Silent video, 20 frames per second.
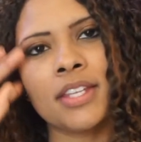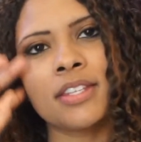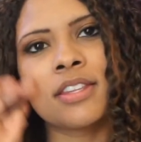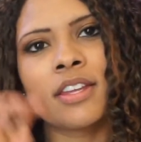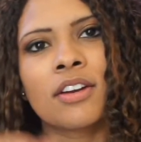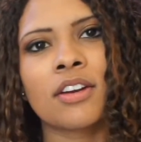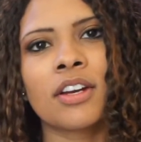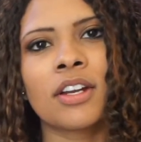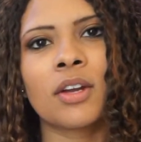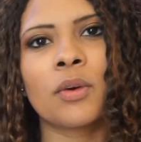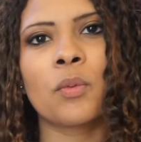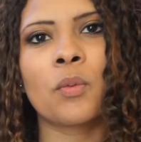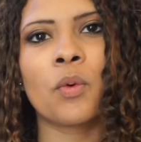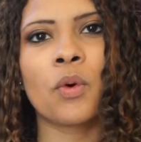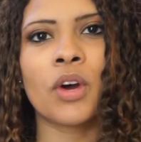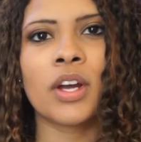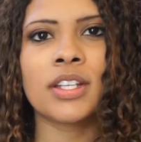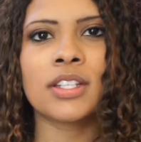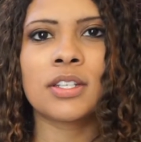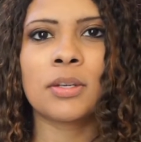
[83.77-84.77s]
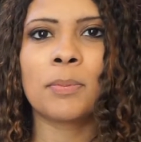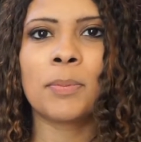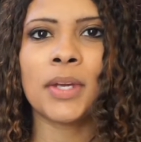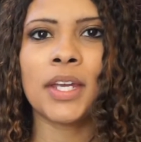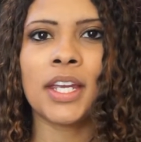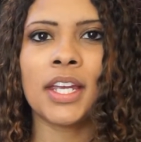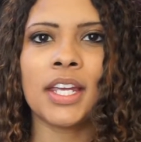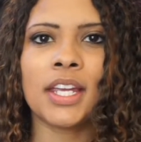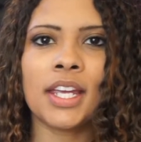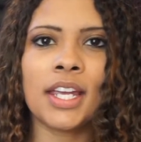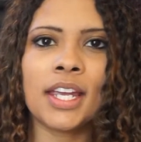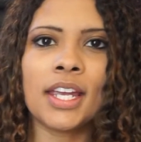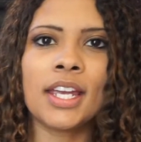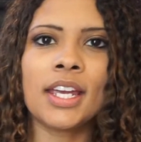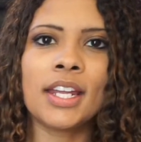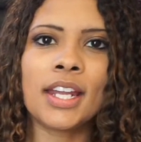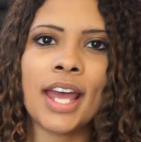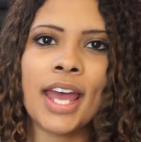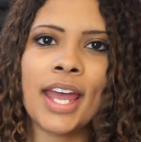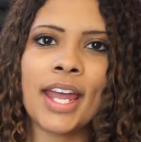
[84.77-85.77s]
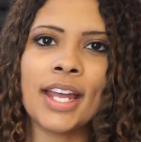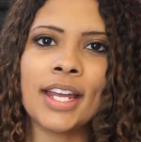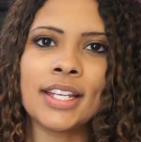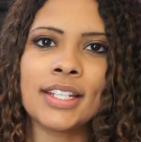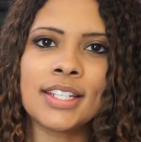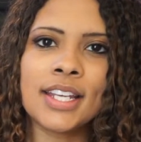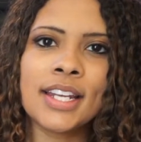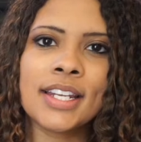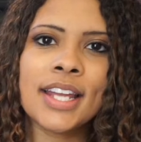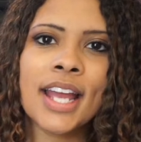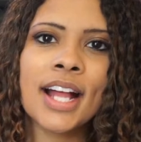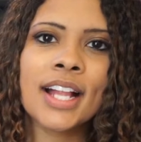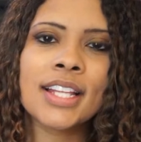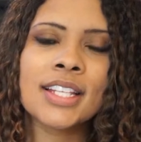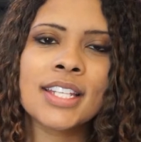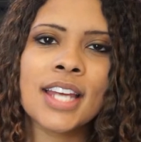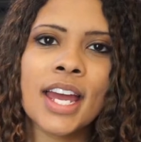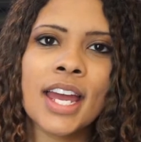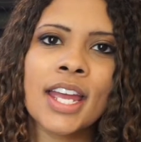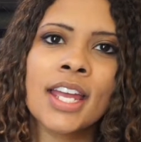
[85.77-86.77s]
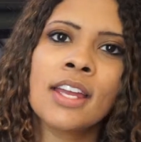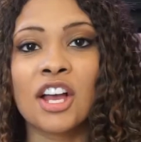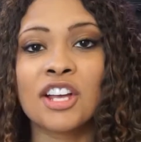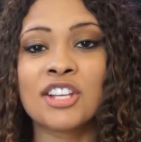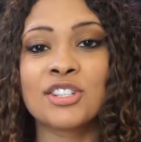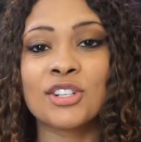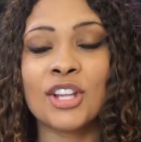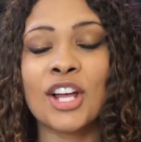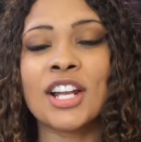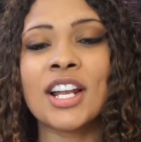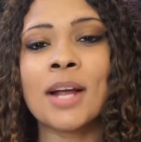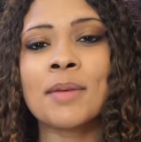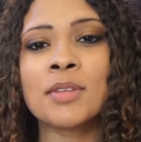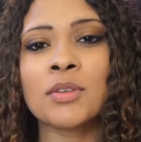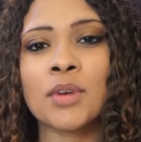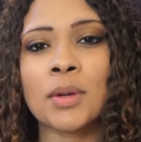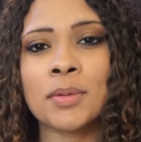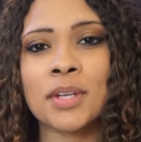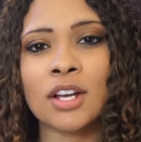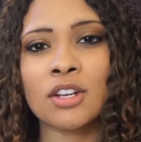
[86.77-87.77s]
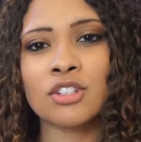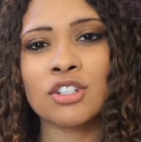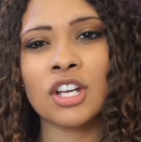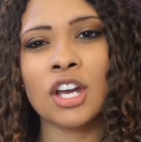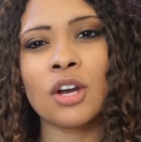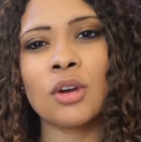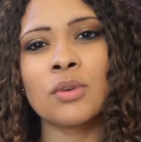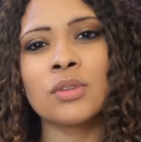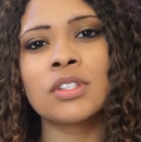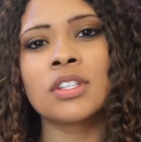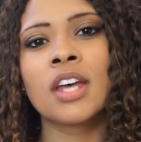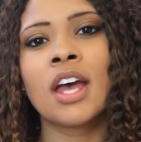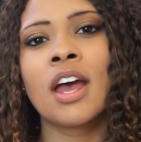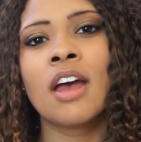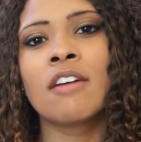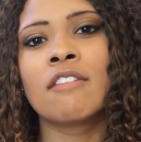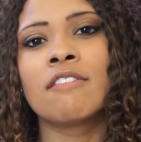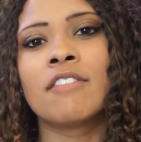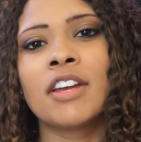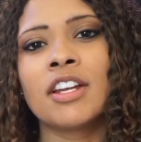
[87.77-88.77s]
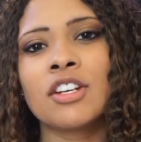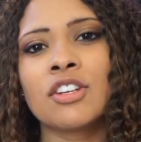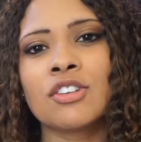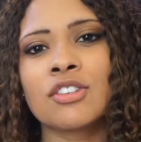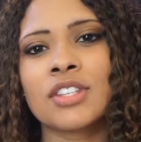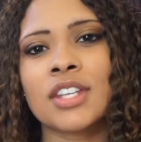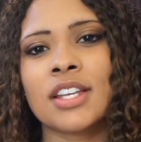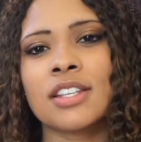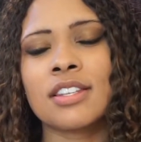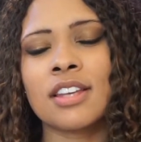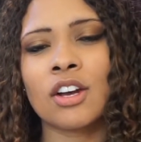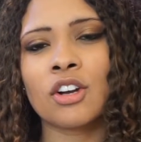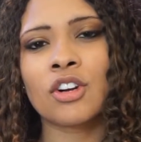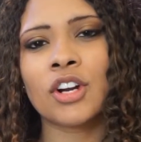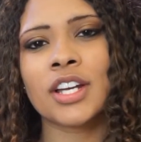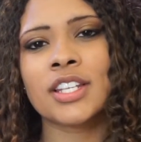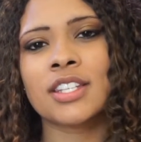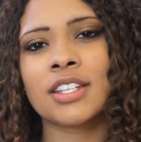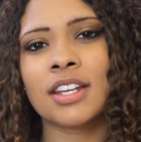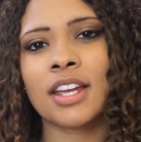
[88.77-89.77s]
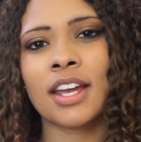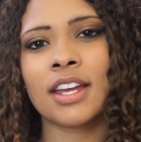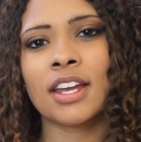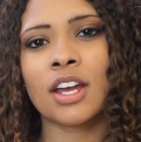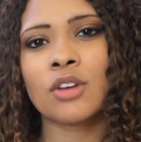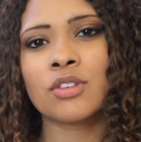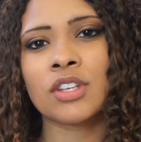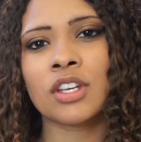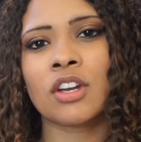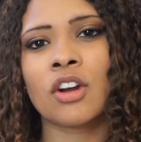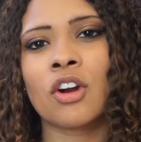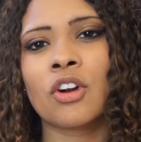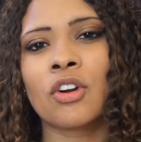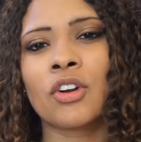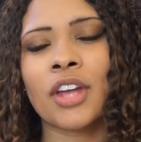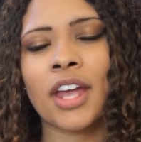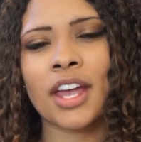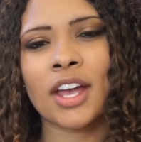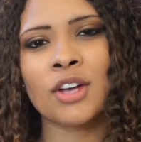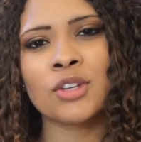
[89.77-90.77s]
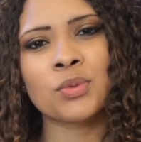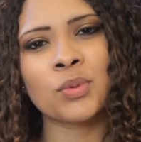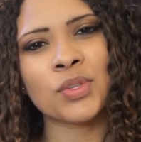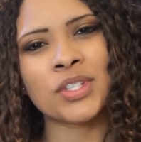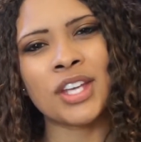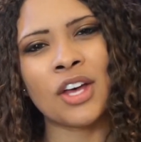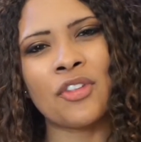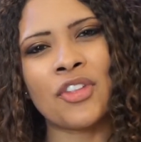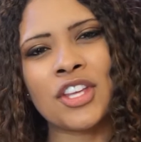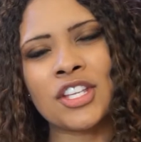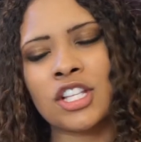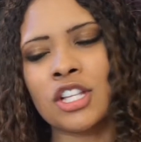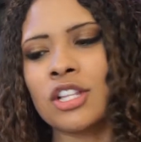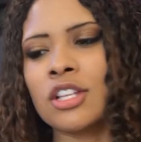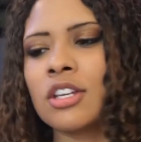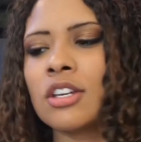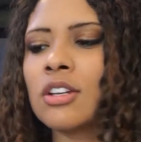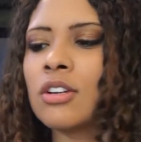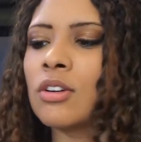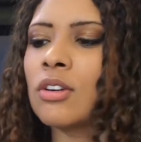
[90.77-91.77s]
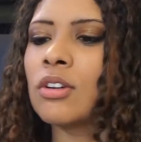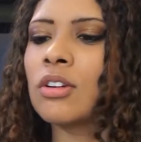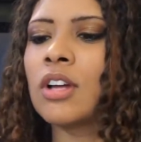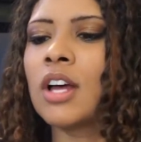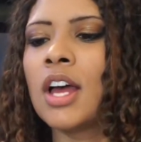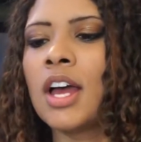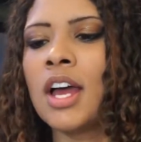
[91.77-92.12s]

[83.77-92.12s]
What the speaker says: they're gonna want to be in a 10-gallon tank. So a lot of times at reptile shows, vendors that sell Crested Geckos and Gargoyle Geckos will sell these little